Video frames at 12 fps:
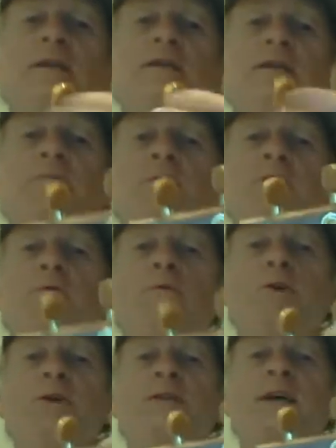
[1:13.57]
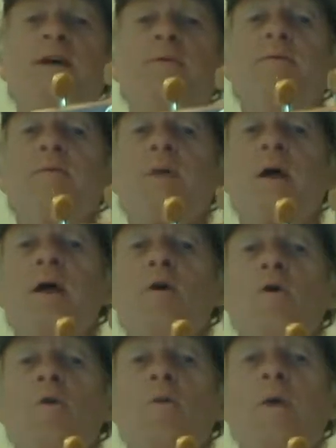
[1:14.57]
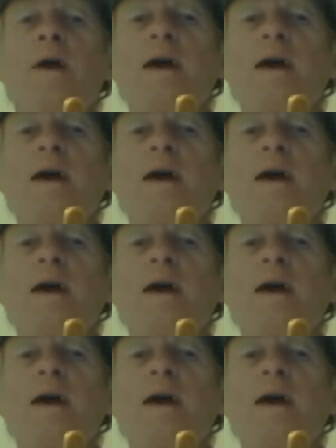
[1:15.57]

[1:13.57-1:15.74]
and some other woods. Where I